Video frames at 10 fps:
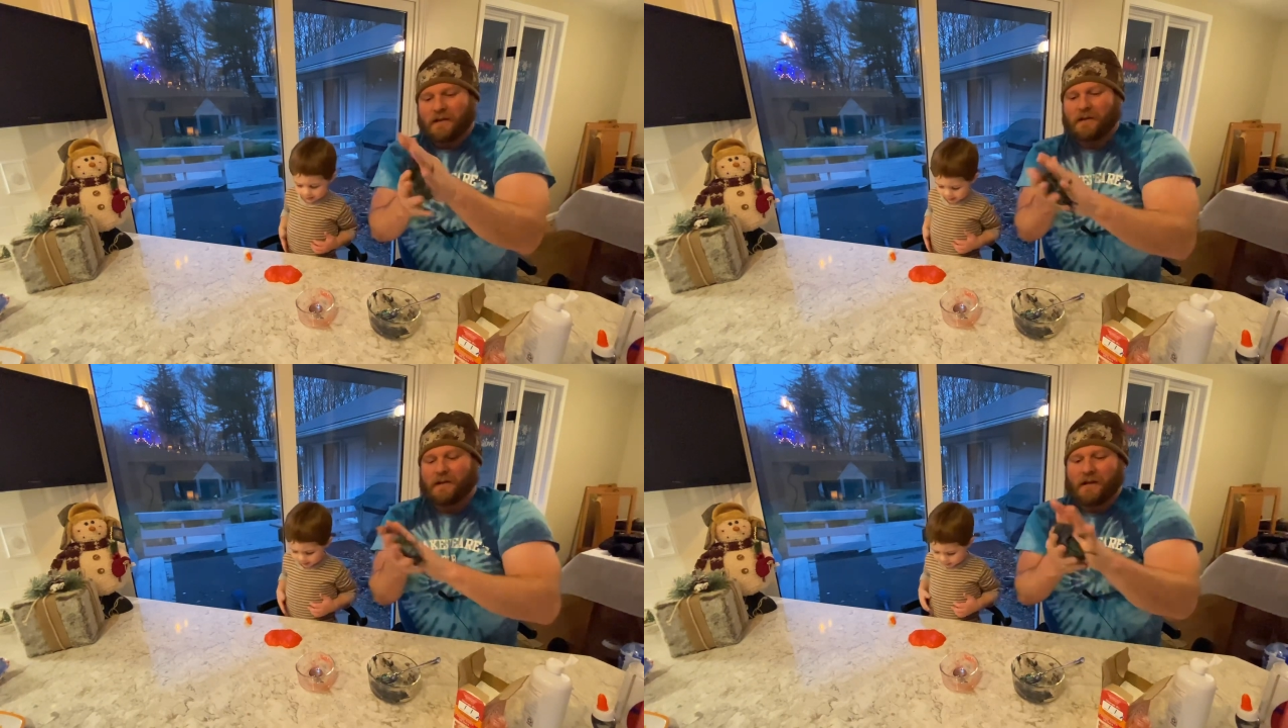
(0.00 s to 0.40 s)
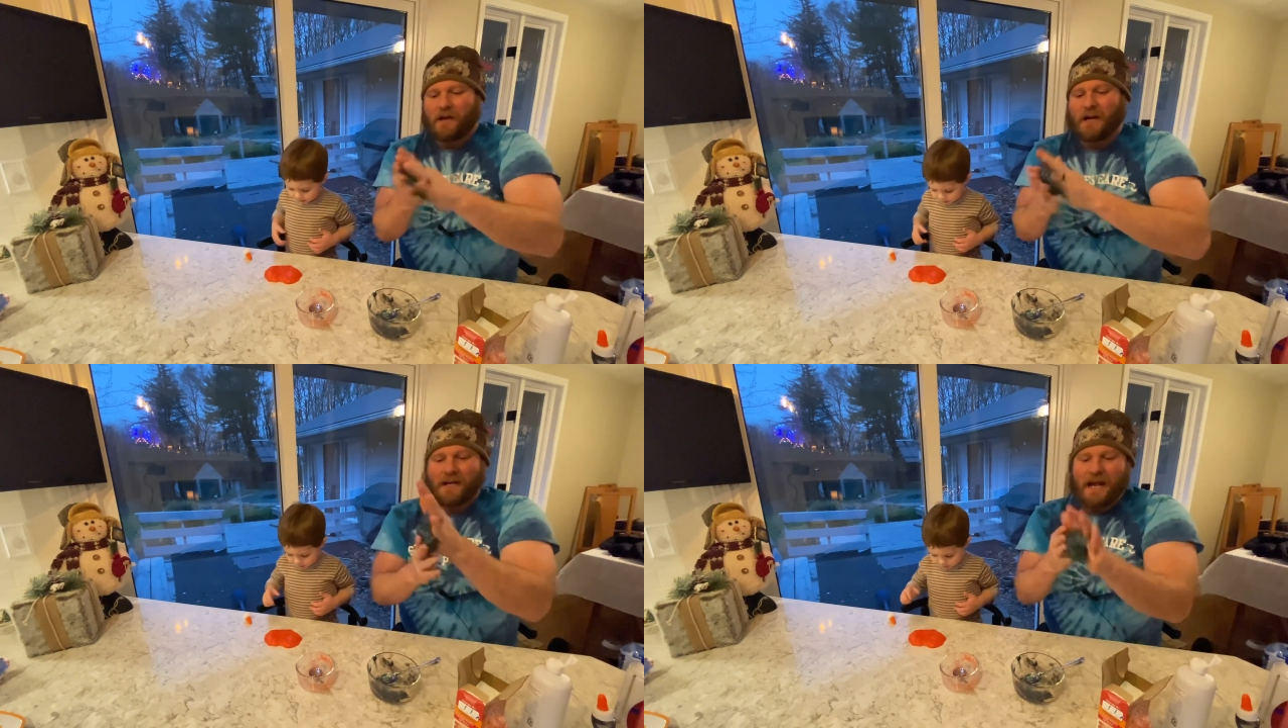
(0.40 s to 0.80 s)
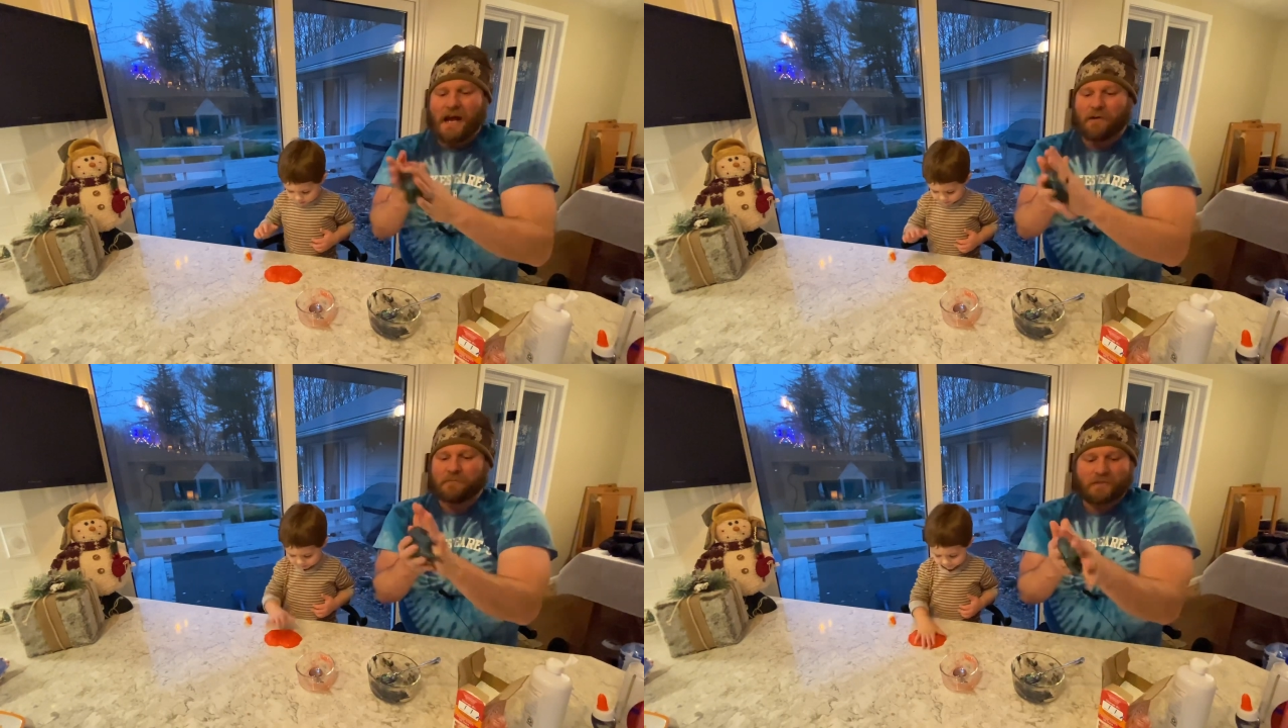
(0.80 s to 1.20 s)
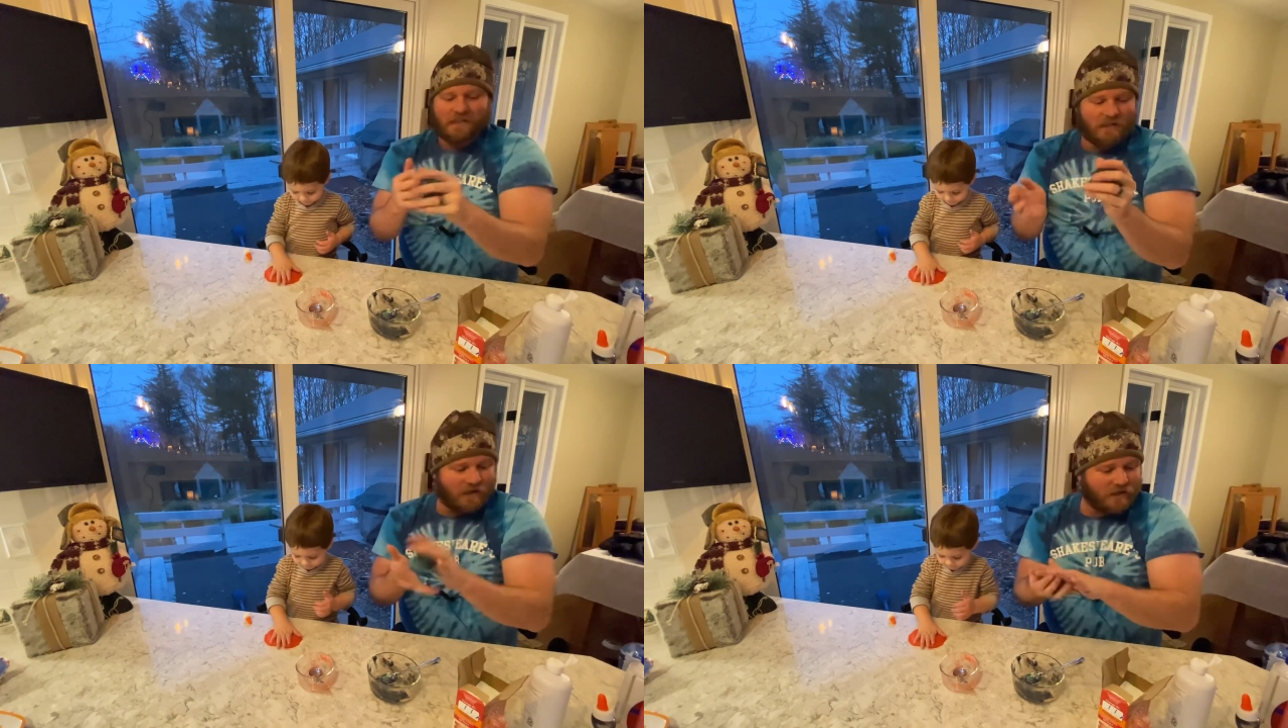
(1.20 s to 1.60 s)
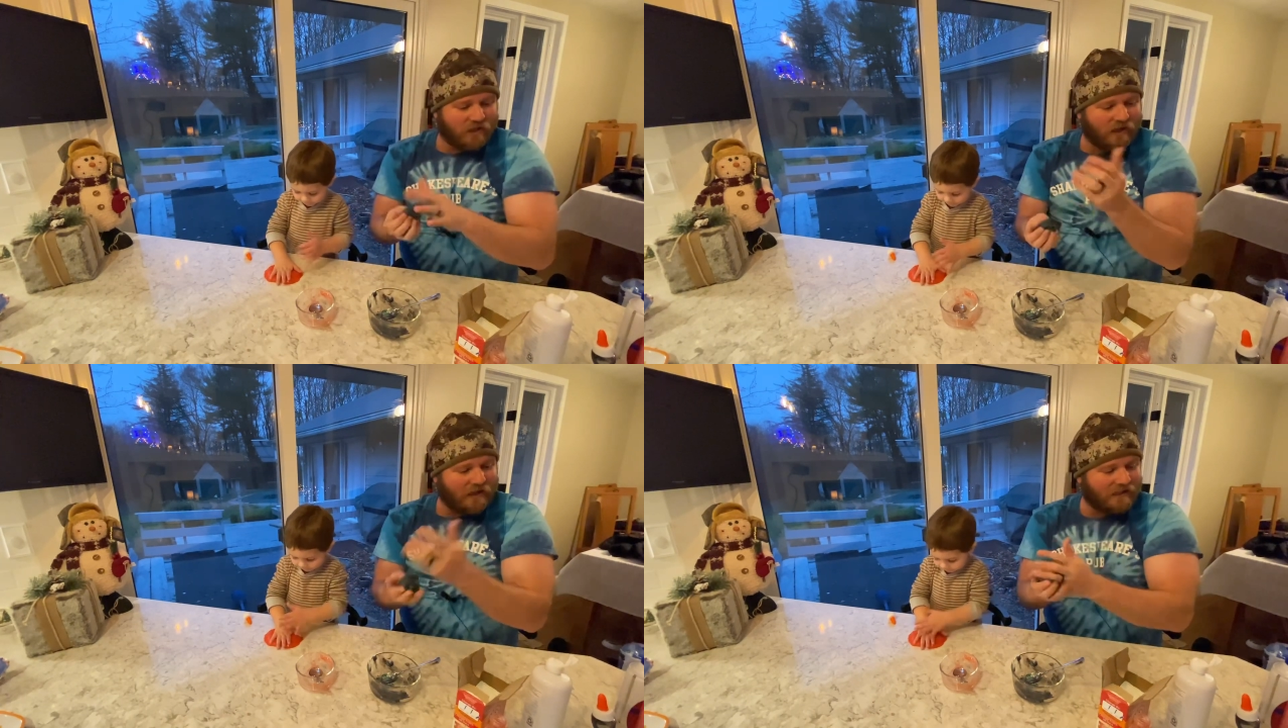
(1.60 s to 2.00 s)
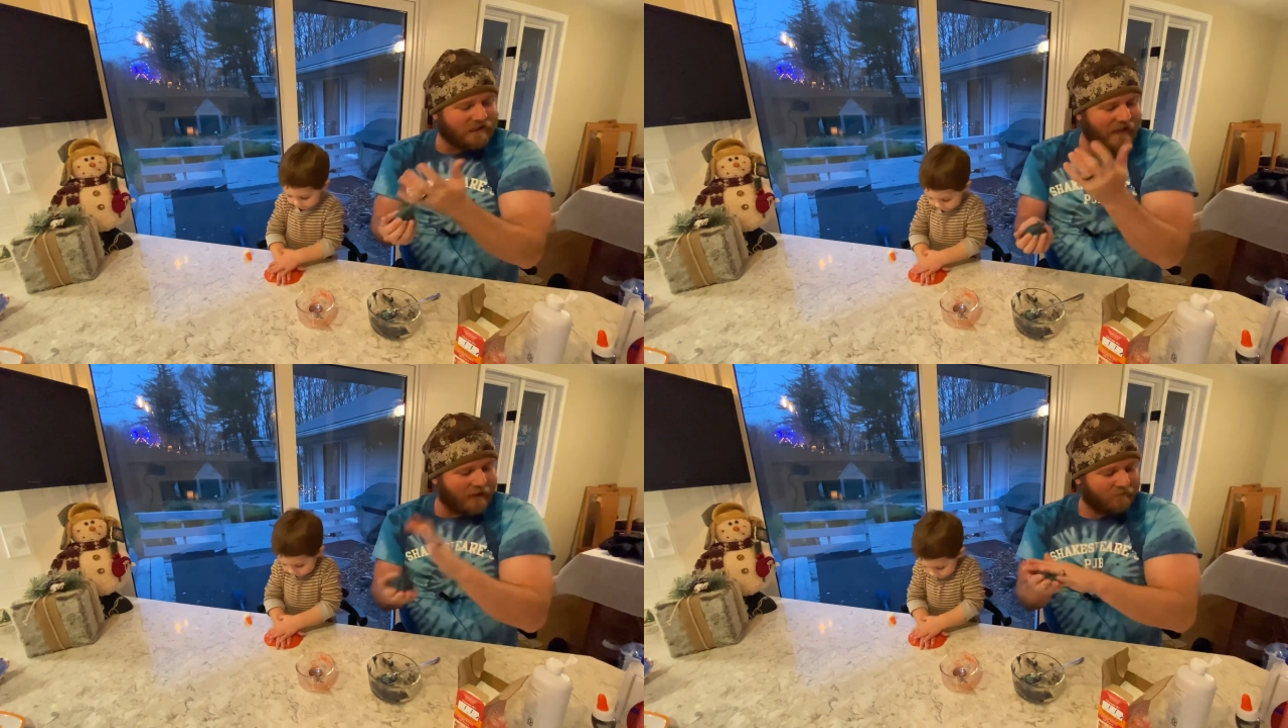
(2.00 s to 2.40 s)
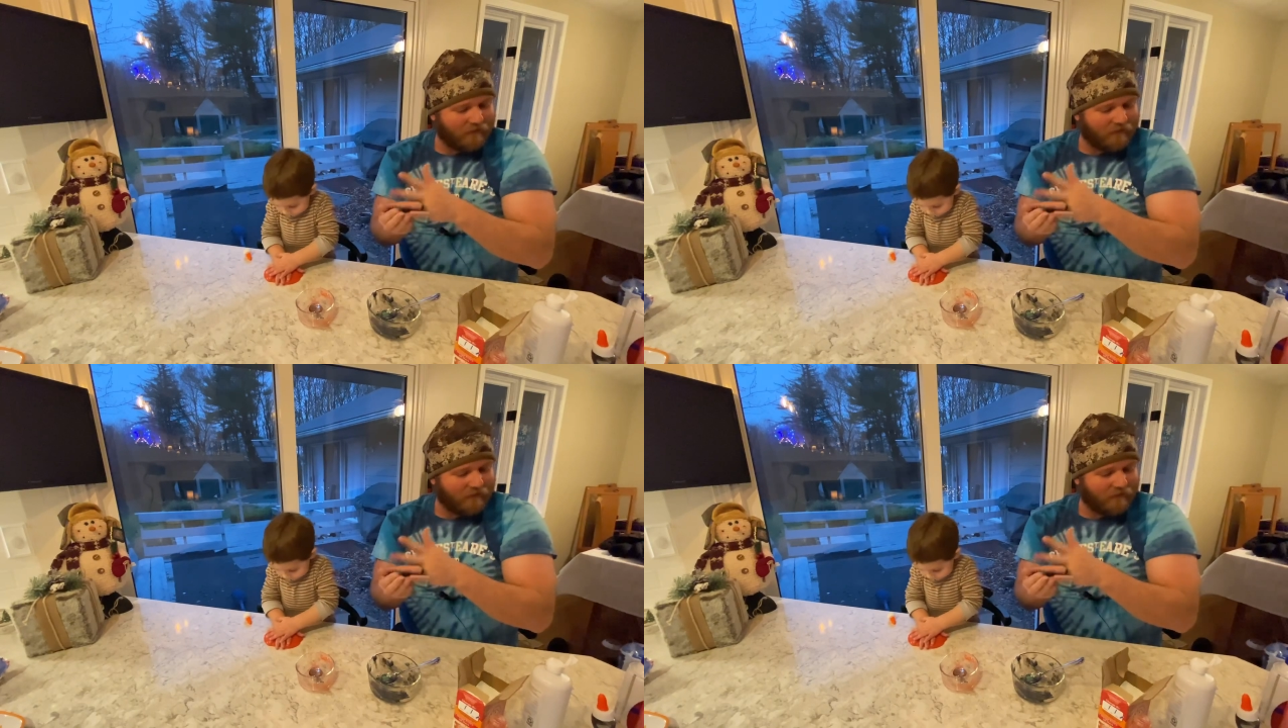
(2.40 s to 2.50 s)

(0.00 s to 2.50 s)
All right, now it's starting to turn into slime.